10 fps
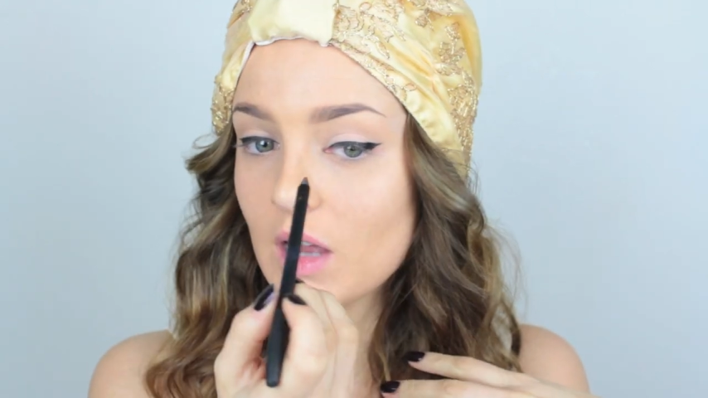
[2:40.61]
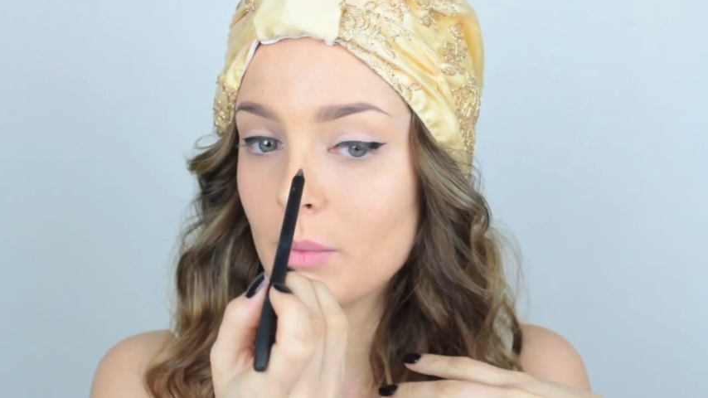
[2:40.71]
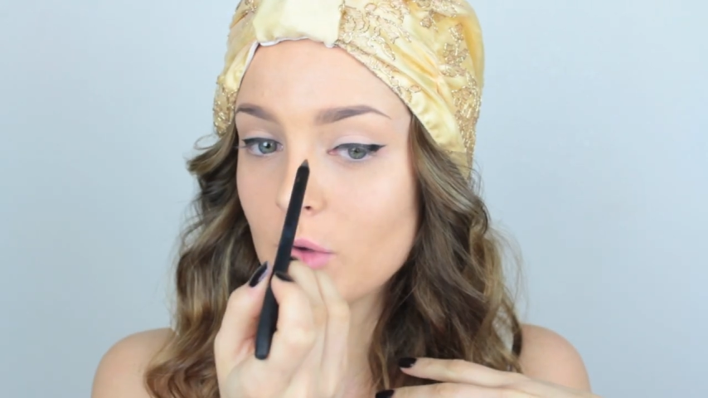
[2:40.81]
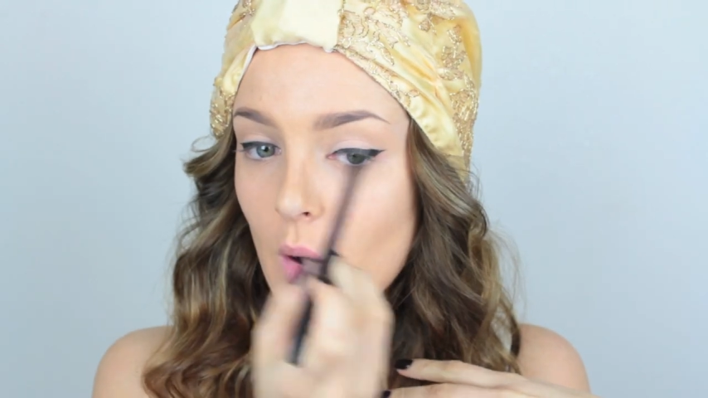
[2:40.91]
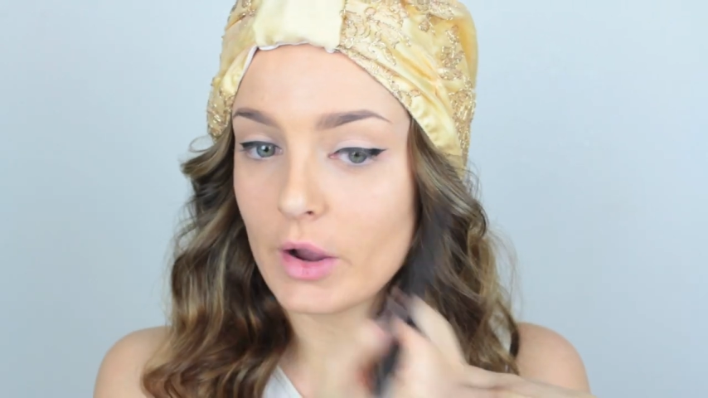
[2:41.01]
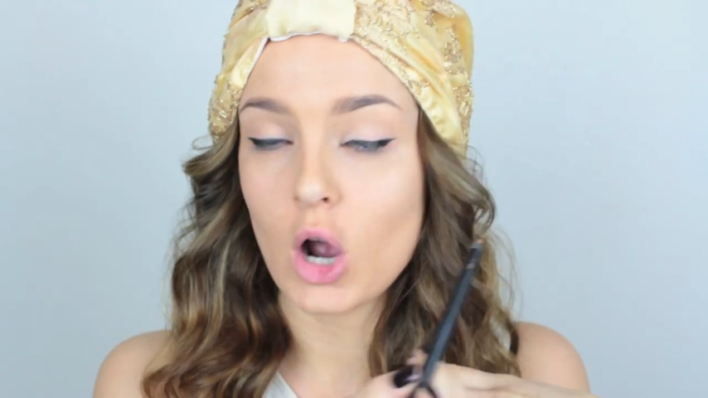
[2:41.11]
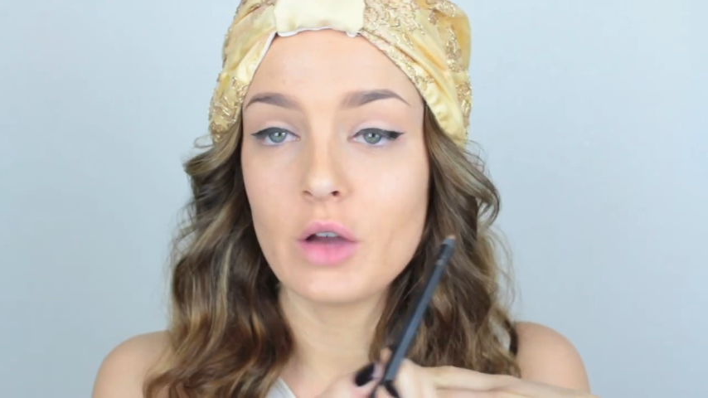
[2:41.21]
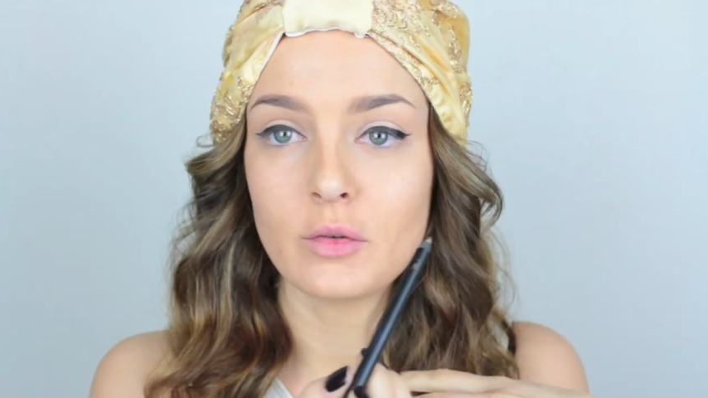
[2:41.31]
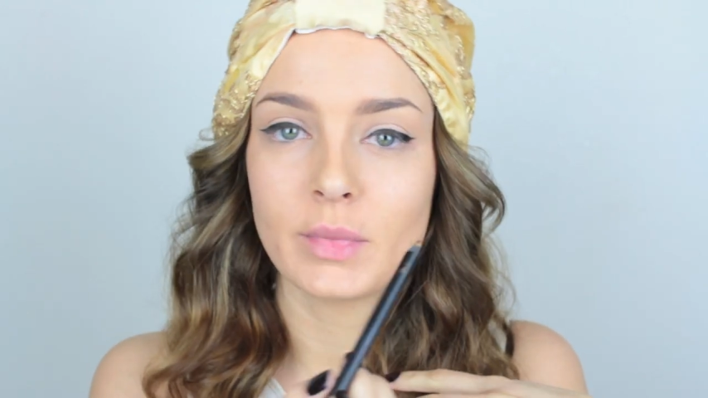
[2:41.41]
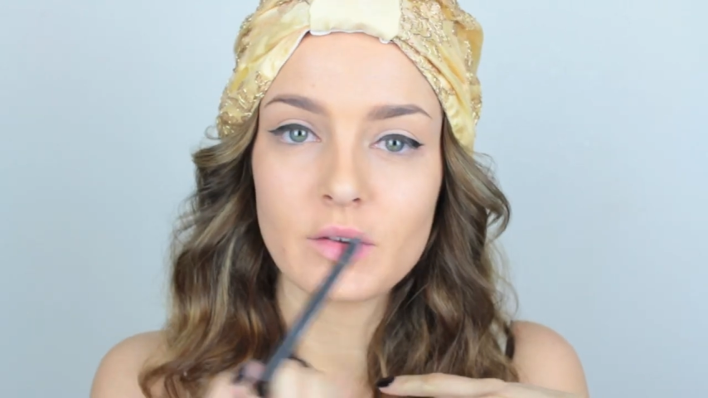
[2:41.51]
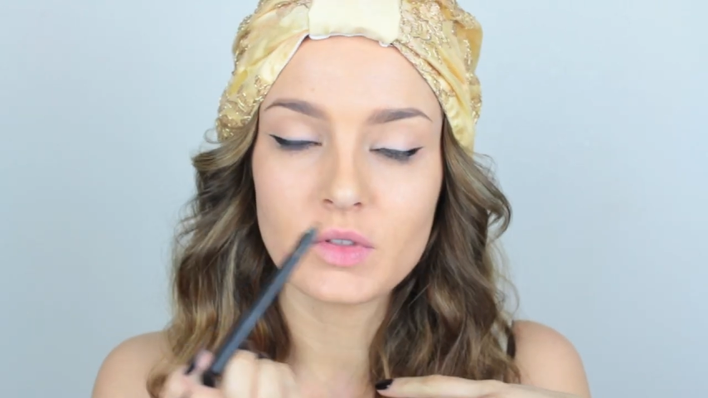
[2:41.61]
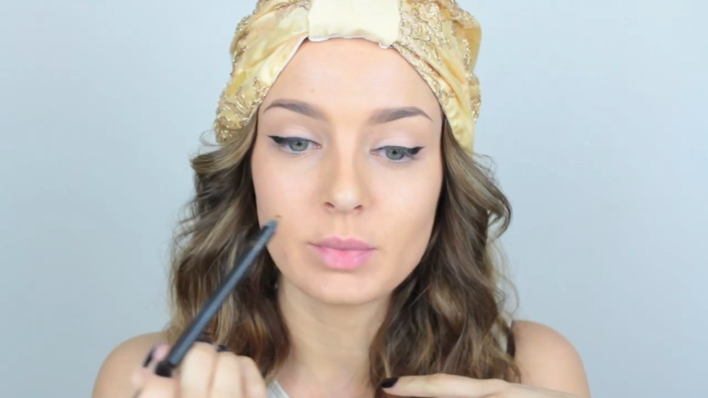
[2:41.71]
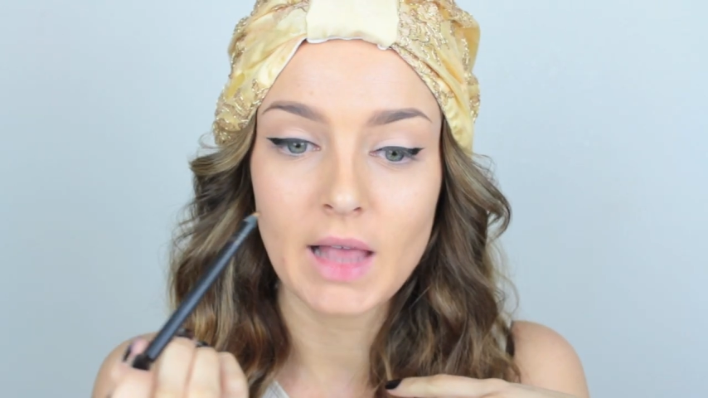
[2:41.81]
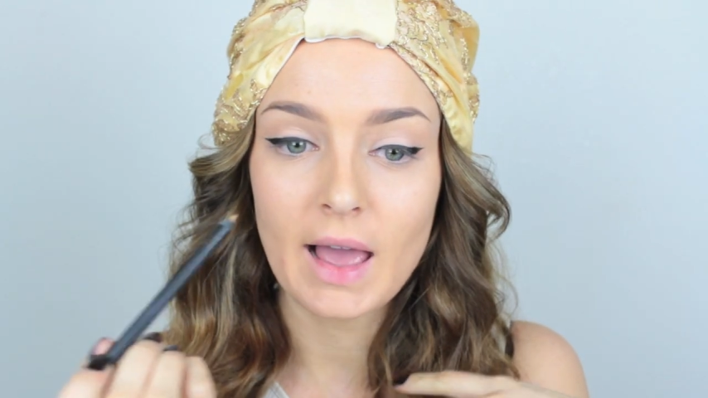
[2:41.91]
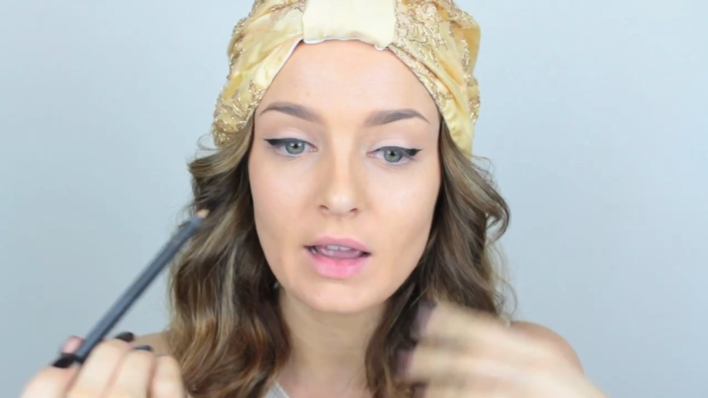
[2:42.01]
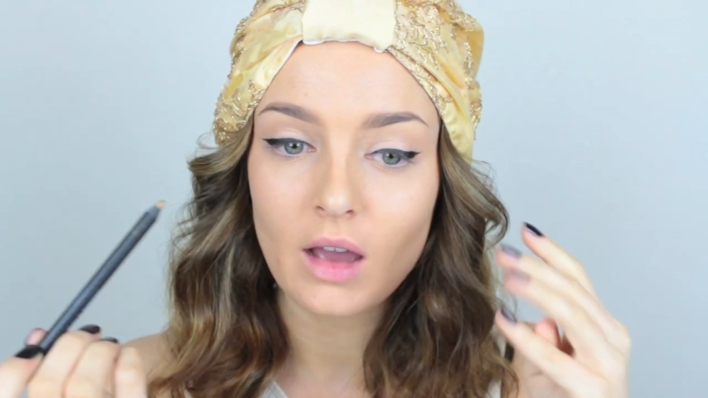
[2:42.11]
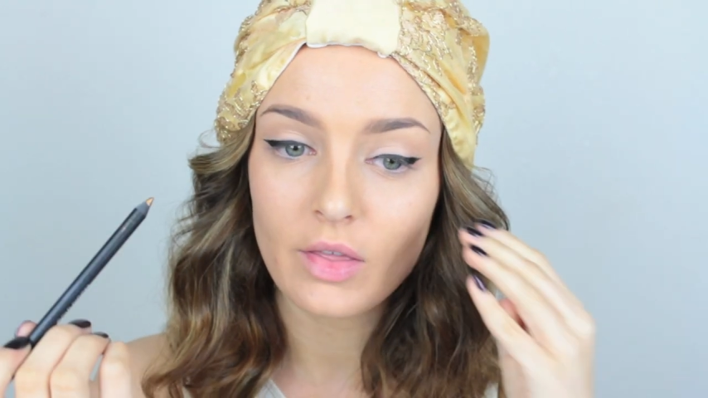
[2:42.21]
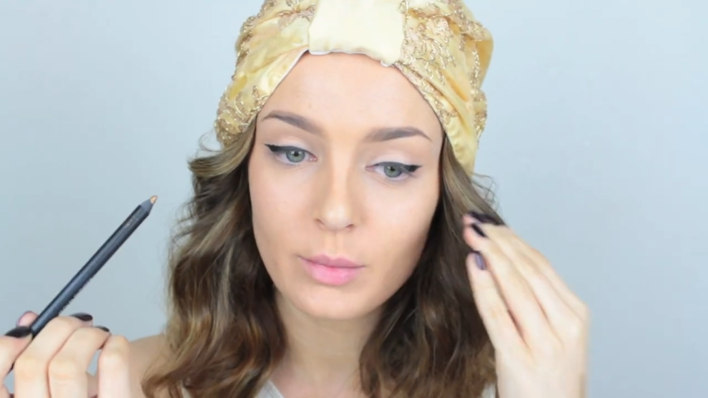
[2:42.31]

up going over a bit of the black.